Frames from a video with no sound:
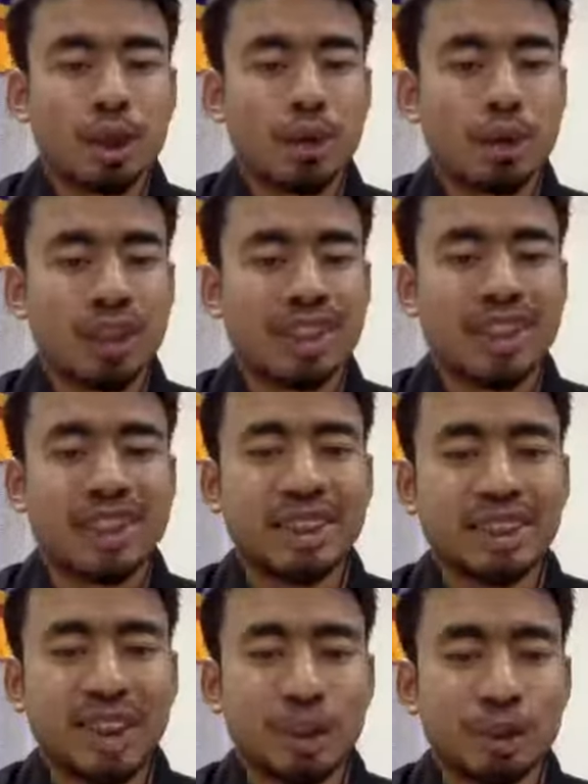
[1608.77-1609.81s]
who are taking
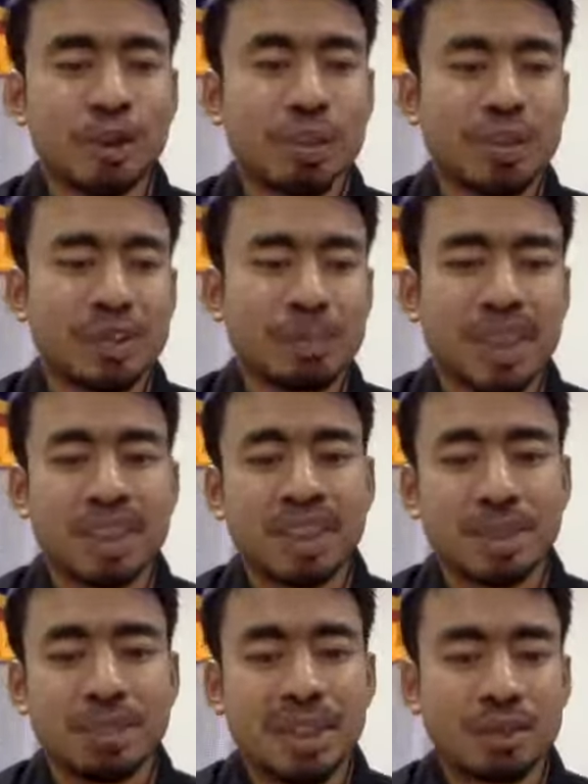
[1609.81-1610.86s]
the issue of space
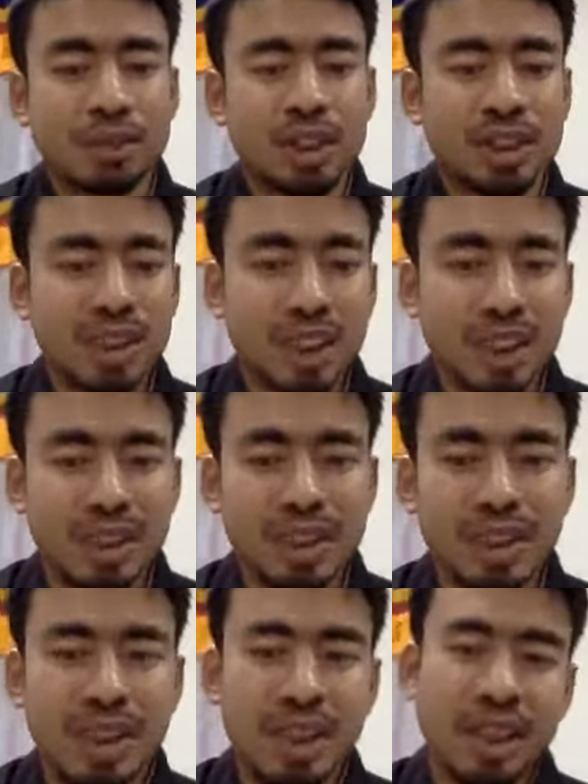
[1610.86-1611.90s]
debris quite seriously,